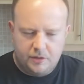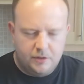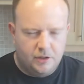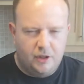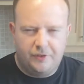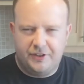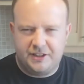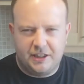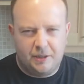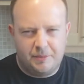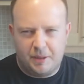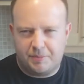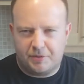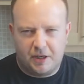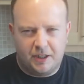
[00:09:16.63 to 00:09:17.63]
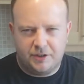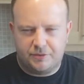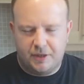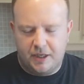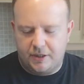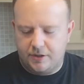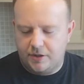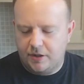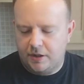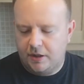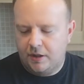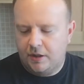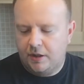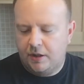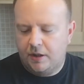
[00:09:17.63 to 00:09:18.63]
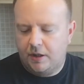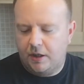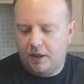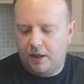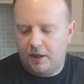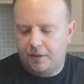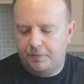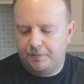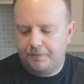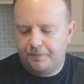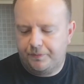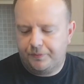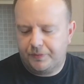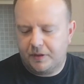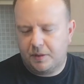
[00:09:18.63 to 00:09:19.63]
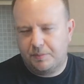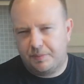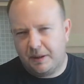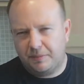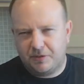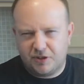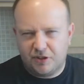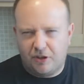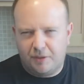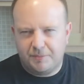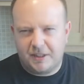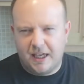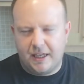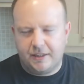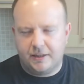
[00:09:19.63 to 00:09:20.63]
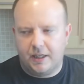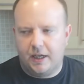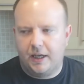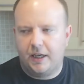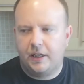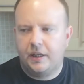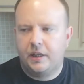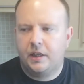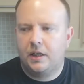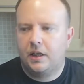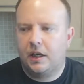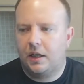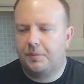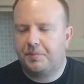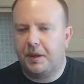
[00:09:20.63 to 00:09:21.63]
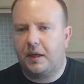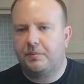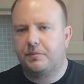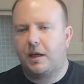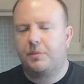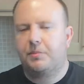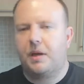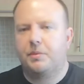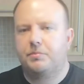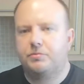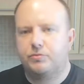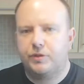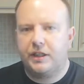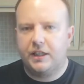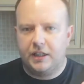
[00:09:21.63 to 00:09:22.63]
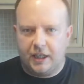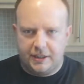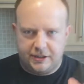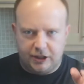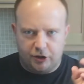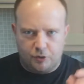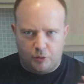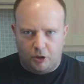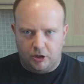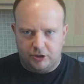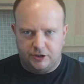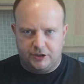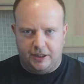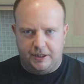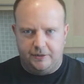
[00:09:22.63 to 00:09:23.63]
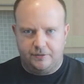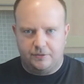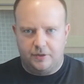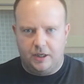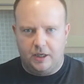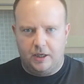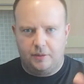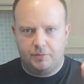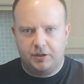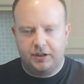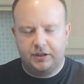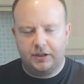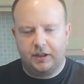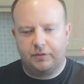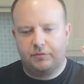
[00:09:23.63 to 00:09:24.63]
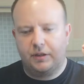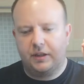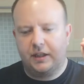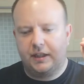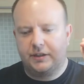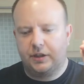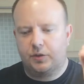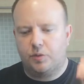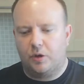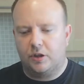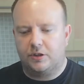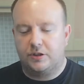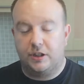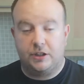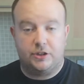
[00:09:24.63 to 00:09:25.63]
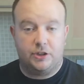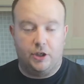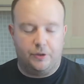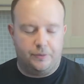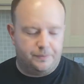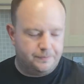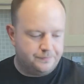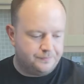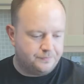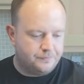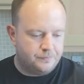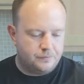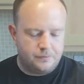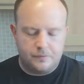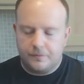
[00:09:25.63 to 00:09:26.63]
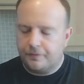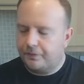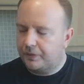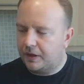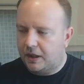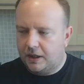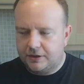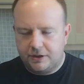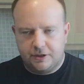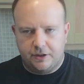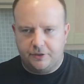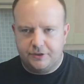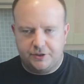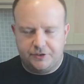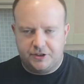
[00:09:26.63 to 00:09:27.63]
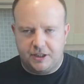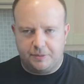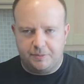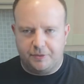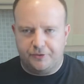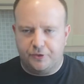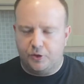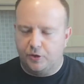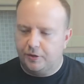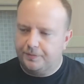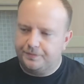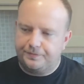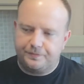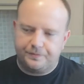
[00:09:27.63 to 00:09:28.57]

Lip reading: A lot of it's out of my price range. But I'm getting there. But I'm realising quality, right? I'm realising quality. So, as I've said before,